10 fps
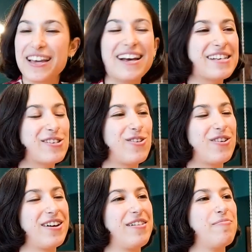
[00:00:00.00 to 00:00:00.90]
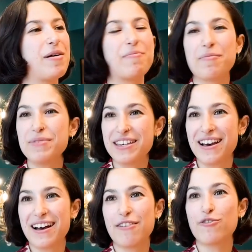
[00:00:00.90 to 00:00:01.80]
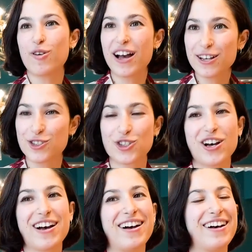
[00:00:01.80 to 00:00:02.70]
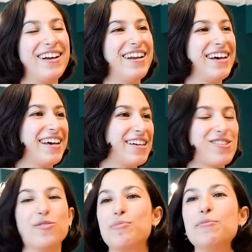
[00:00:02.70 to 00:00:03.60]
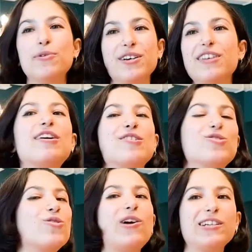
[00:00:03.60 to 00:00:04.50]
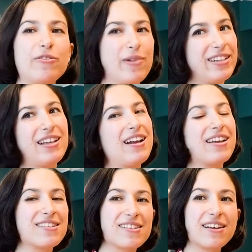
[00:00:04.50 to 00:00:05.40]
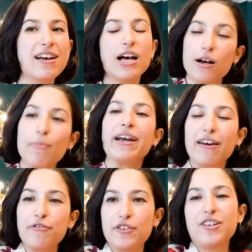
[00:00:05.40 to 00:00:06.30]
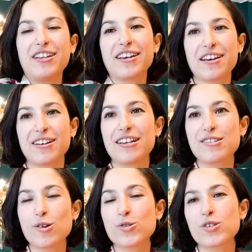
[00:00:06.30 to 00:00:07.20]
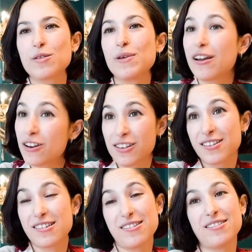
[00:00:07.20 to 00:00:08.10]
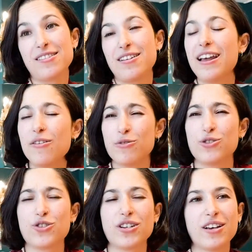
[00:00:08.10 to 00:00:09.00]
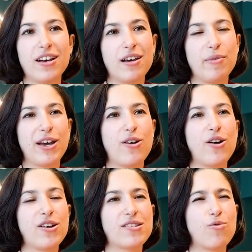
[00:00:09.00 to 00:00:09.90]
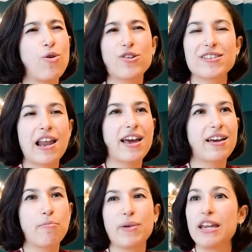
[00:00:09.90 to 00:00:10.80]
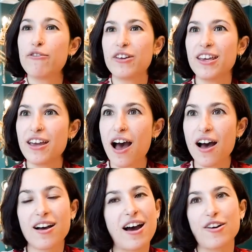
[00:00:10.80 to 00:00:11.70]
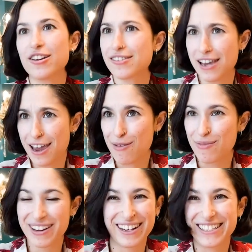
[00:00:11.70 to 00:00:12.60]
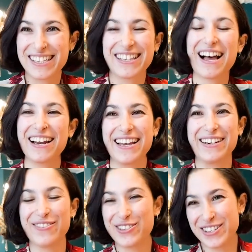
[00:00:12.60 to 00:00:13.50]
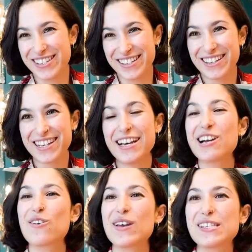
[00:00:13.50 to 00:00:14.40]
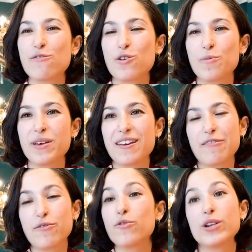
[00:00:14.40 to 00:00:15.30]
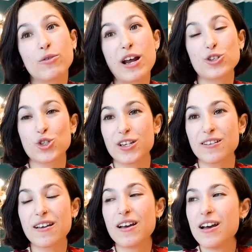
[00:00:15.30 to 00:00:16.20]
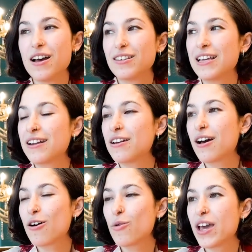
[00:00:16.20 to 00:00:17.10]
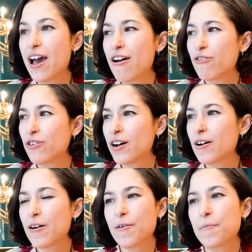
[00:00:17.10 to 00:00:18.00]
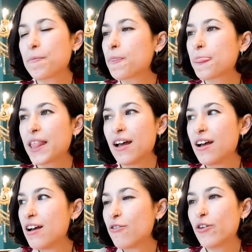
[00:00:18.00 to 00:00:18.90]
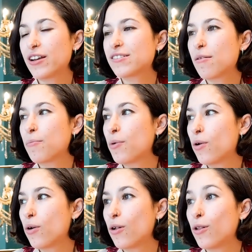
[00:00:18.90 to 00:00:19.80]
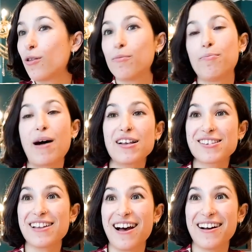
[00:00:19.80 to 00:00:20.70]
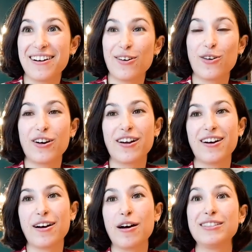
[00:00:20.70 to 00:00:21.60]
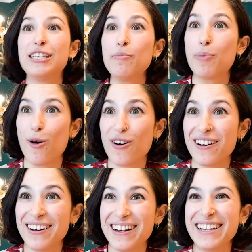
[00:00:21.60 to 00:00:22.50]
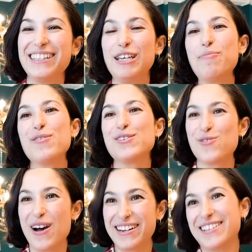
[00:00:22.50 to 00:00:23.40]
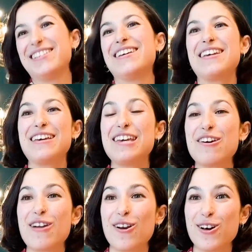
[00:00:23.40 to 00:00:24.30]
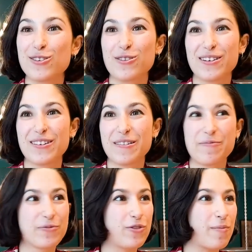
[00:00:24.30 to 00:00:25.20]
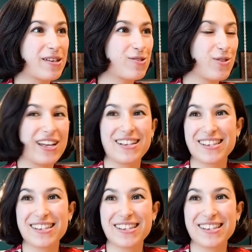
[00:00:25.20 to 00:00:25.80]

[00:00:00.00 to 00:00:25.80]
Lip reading: Yes, or Mamma Mia, Focaccia. Like so, people here are surrounded by Italians. But I feel like there's also similarities in language because words like periferia are the same as Italian, which is crazy for me with Russian. Then we have, for example, pasta or tipo. Tipo is one that I hear a lot from a student.